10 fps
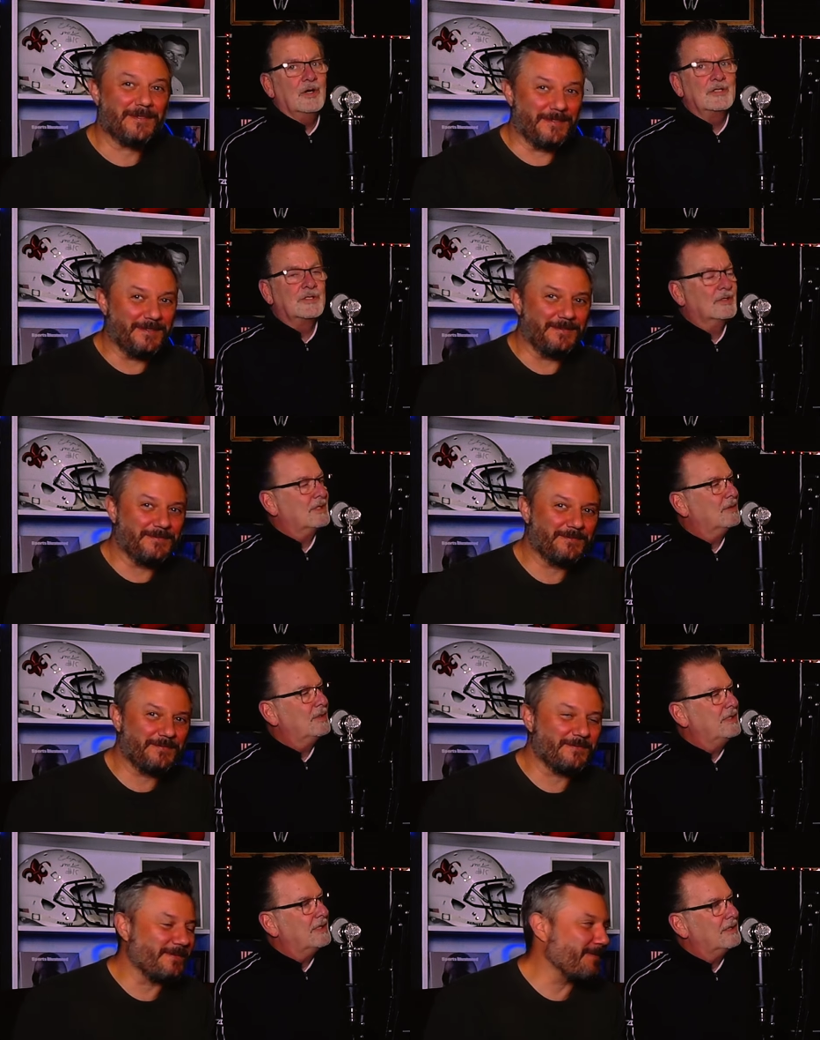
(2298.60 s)
Speaker 1: show that
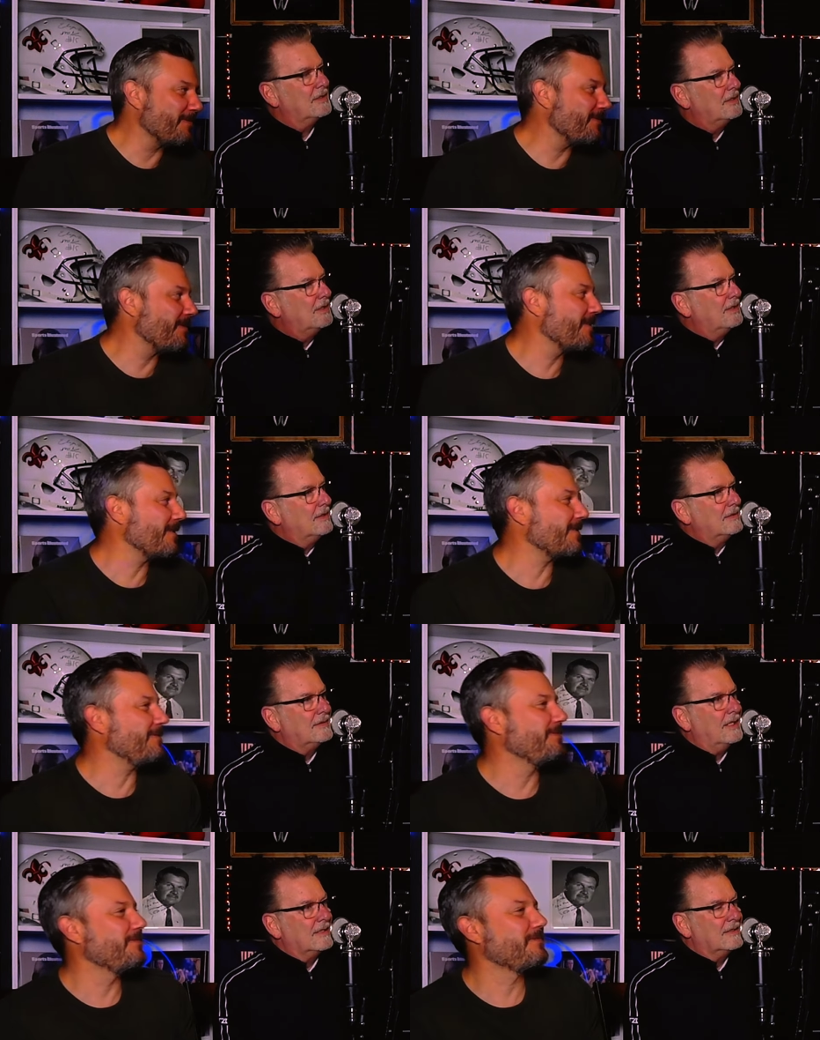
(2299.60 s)
weekend. I,
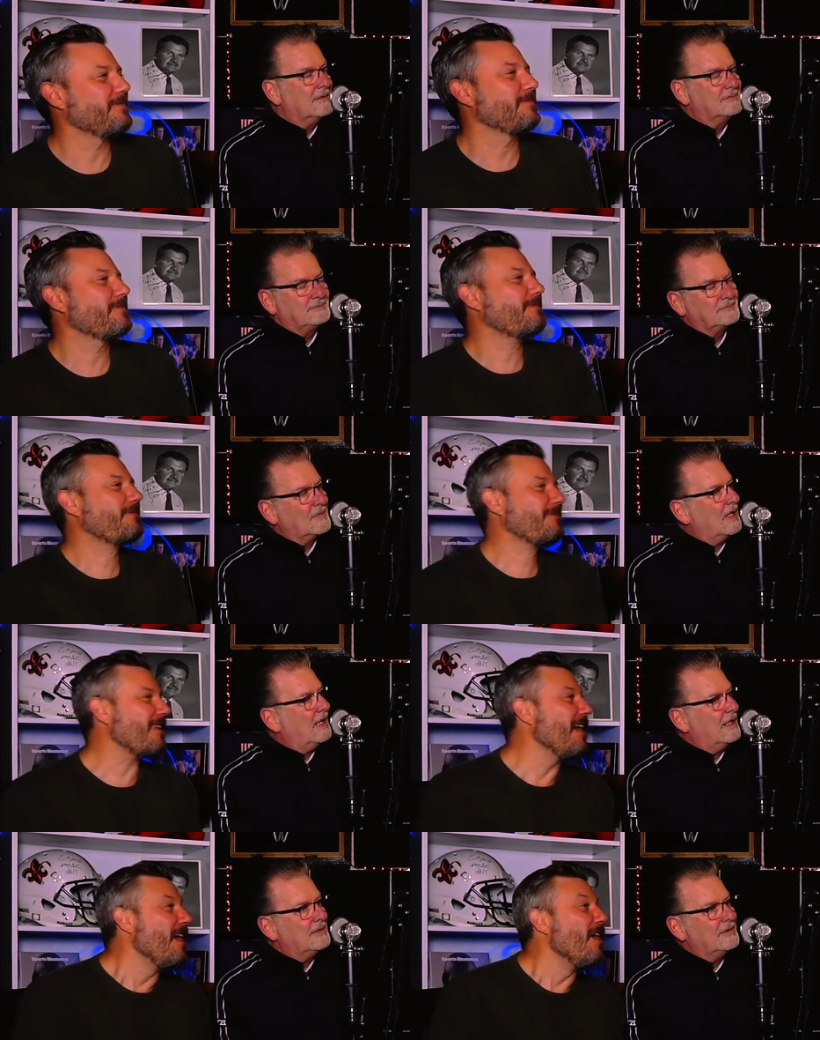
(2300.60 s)

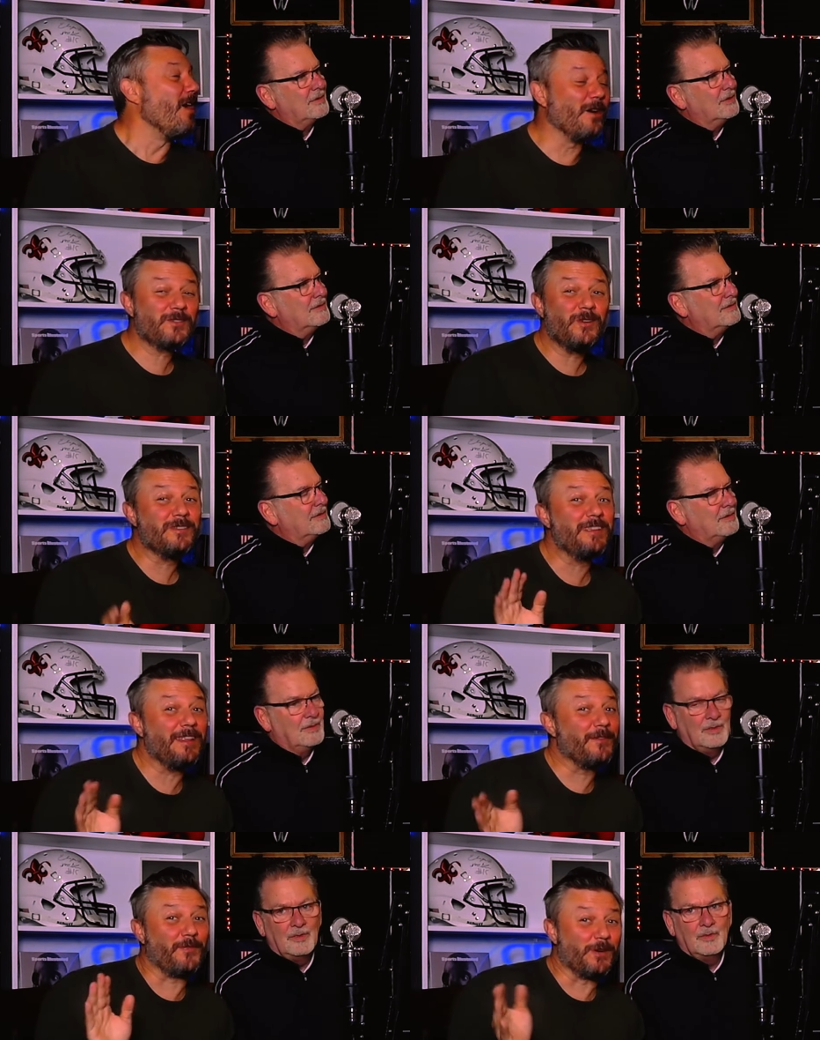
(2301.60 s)
you
Speaker 2: know. Also, it's not the
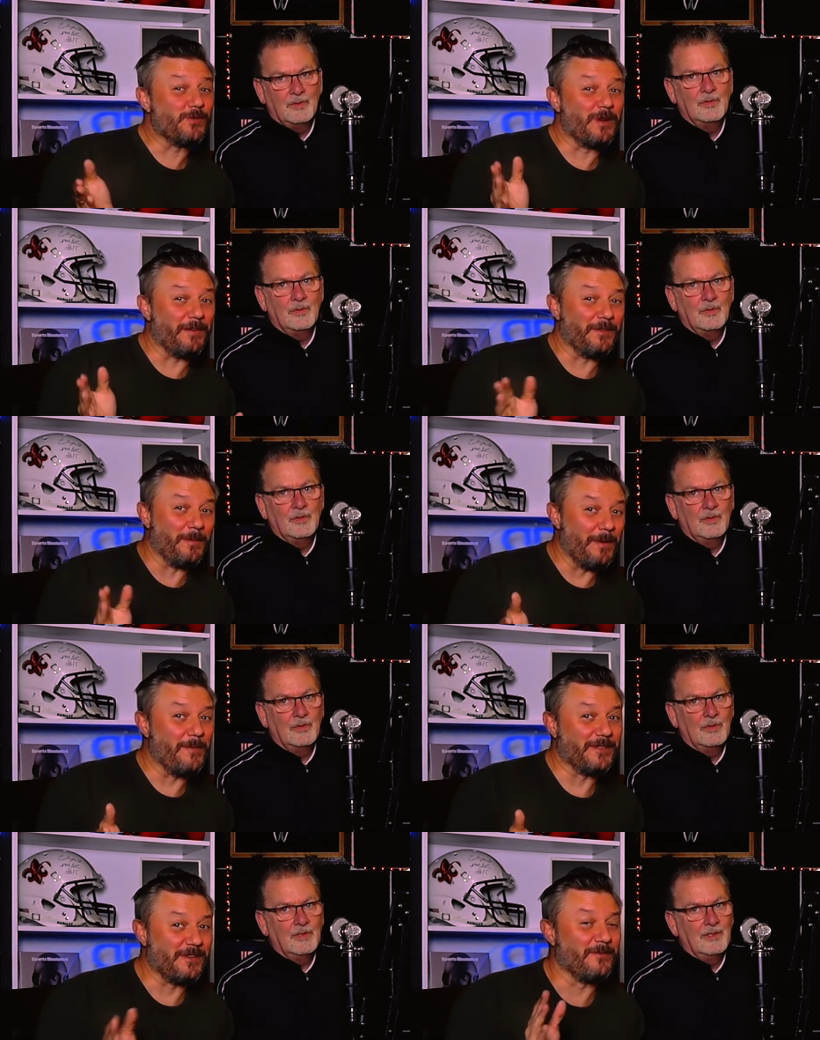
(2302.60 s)
first one I've done by
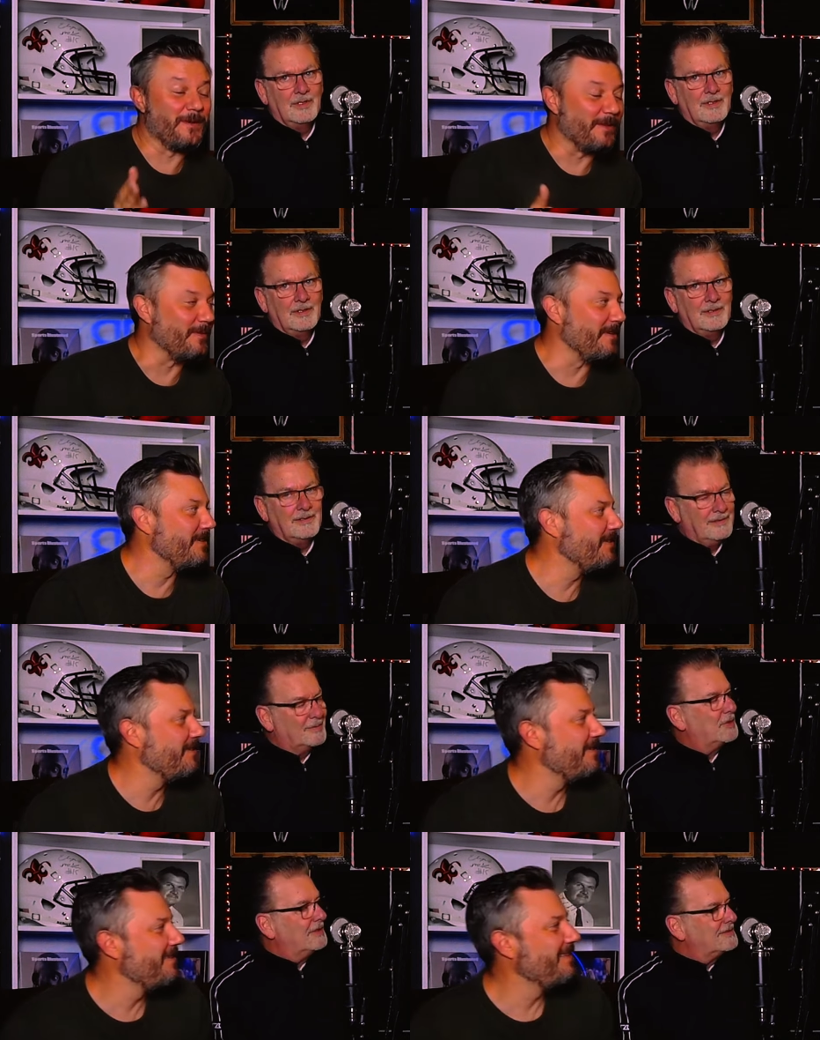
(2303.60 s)
myself, by the way.
Speaker 1: It's
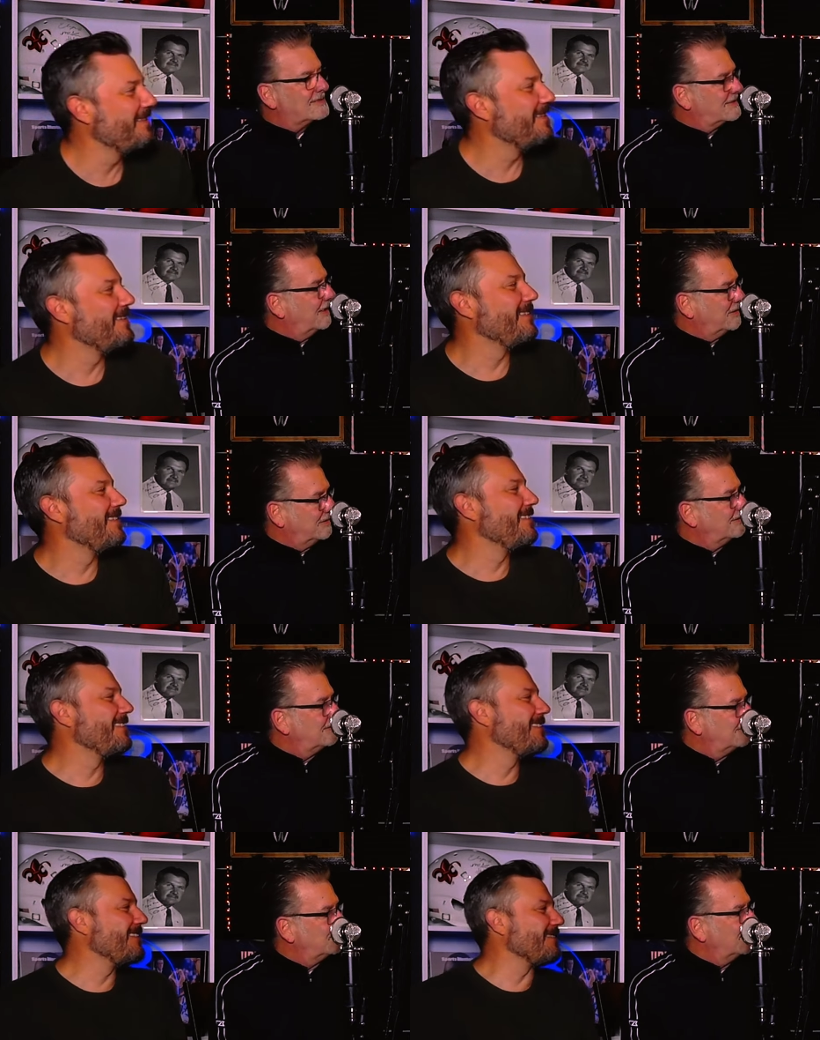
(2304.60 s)
probably the second.
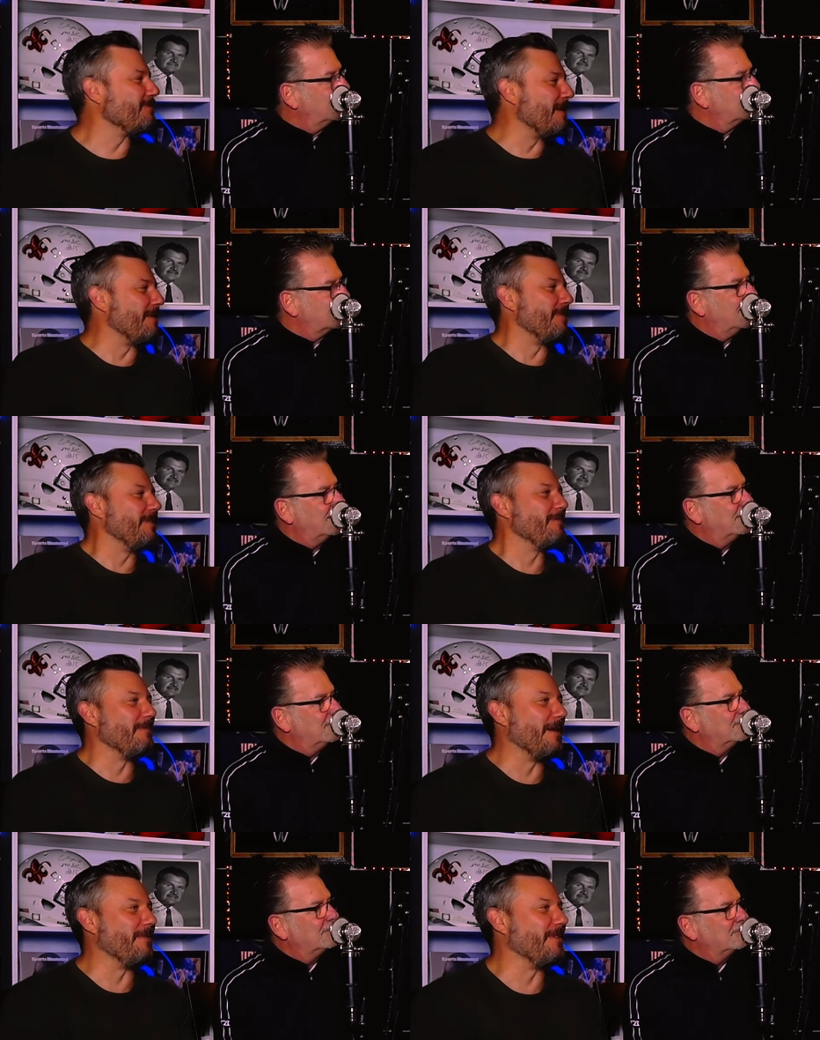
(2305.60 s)
Speaker 2: Probably maybe, the second.
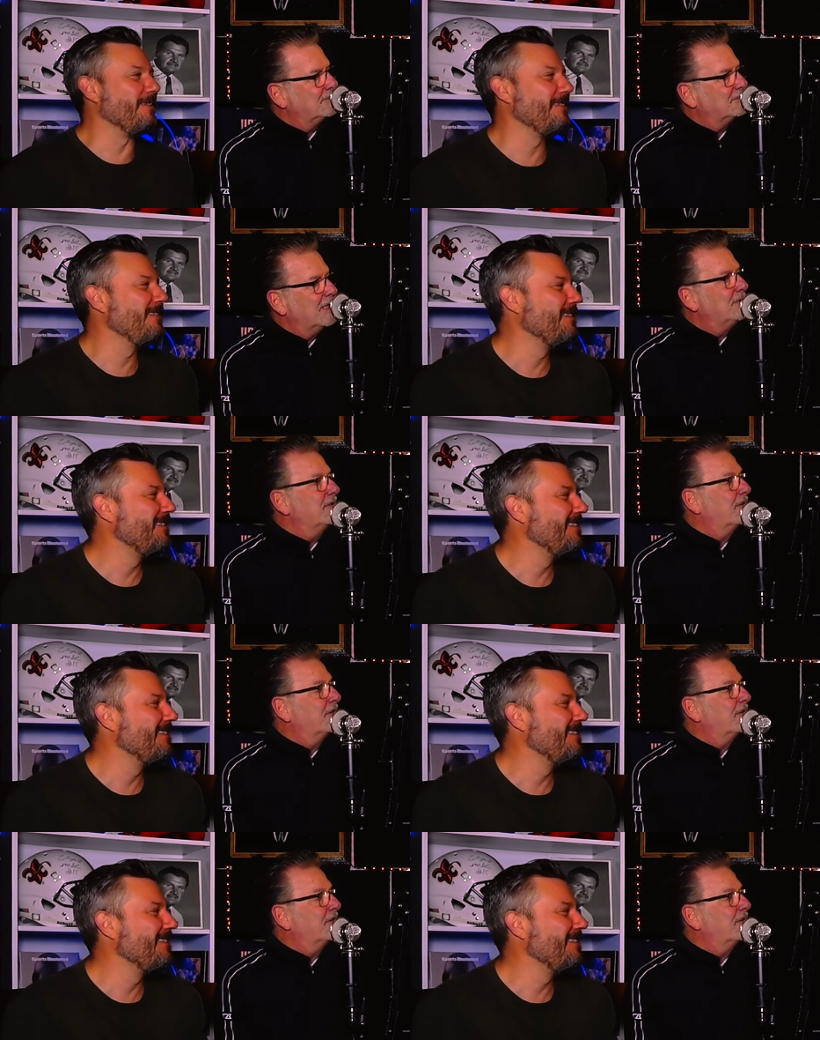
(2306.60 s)
Maybe. Maybe the